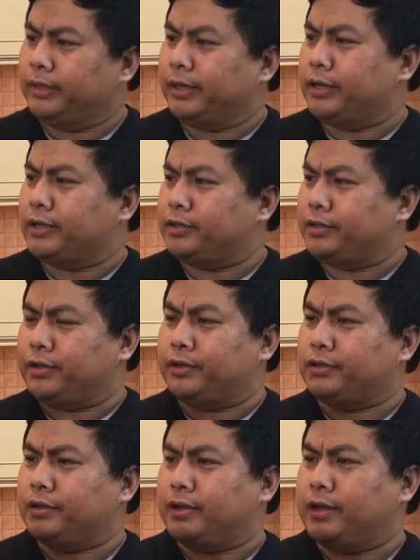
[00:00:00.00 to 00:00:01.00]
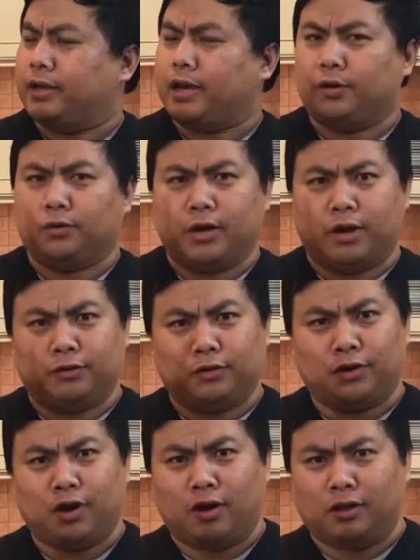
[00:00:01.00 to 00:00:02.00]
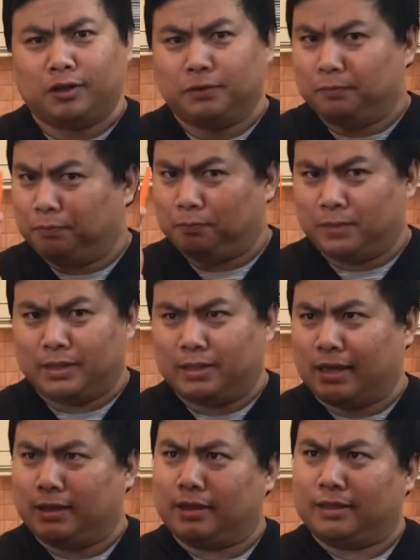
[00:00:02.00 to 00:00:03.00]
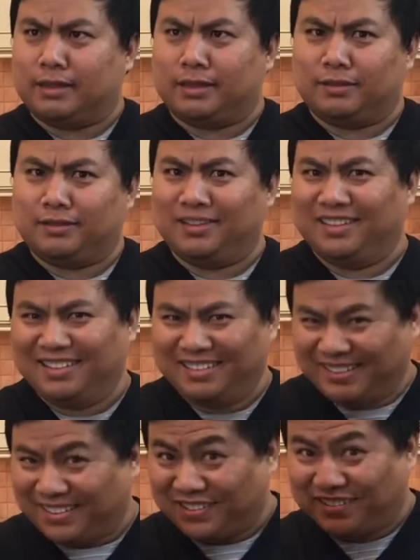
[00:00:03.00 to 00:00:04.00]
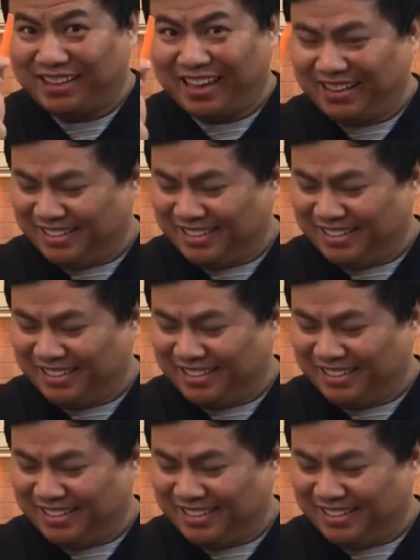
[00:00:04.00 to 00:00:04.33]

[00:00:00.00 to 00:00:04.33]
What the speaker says: I guess, this, and I don't know how to call it, but like this, okay?